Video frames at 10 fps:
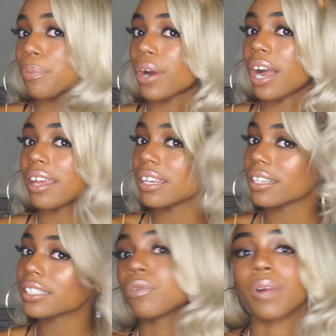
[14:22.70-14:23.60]

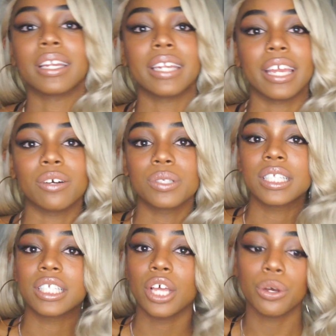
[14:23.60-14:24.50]
Product right now.
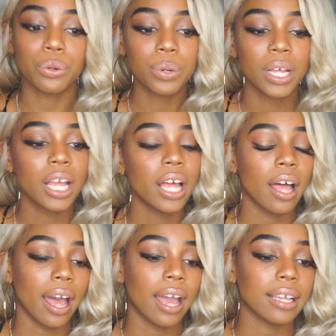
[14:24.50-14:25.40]
So
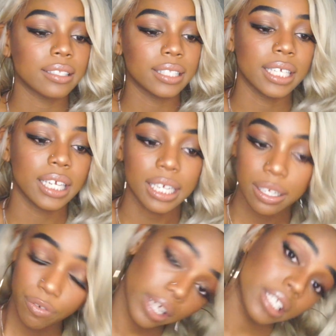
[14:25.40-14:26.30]
I did
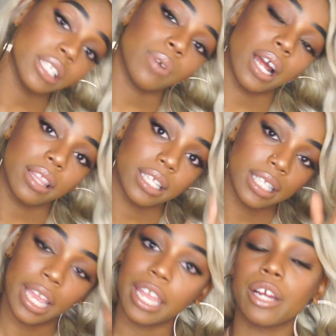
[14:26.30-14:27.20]
flexi rod this
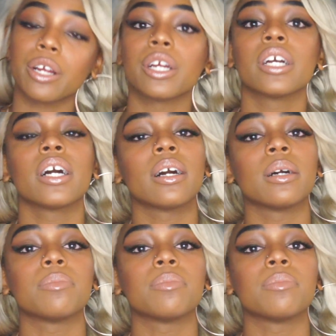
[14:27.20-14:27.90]
hair